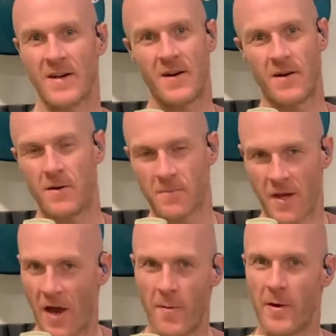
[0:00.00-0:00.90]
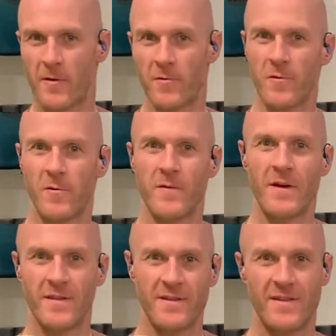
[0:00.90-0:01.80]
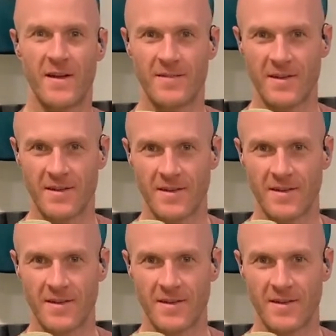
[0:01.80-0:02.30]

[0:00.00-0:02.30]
tom cowbell groove that sounds like